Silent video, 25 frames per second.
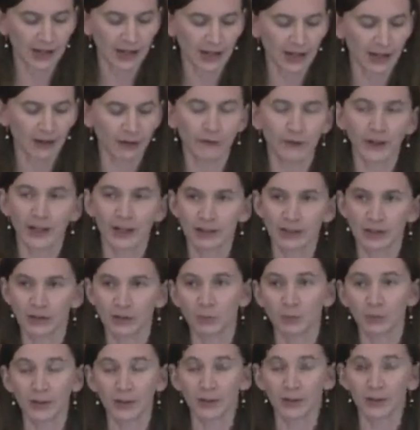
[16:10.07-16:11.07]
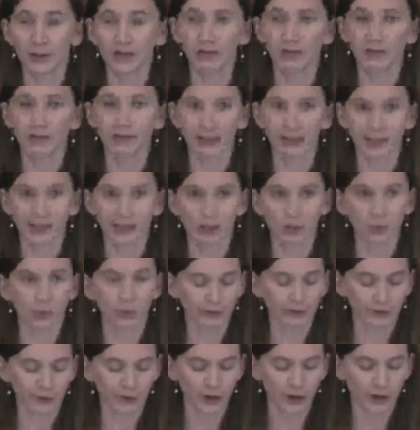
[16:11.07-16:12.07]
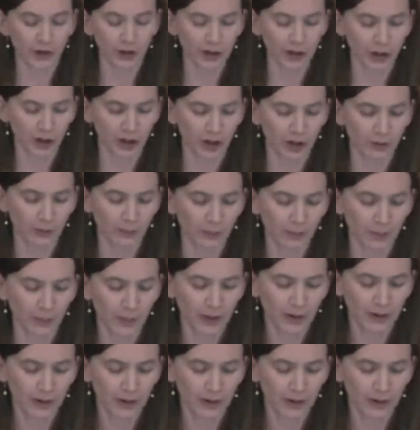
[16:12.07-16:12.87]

and victim being the least preferred term.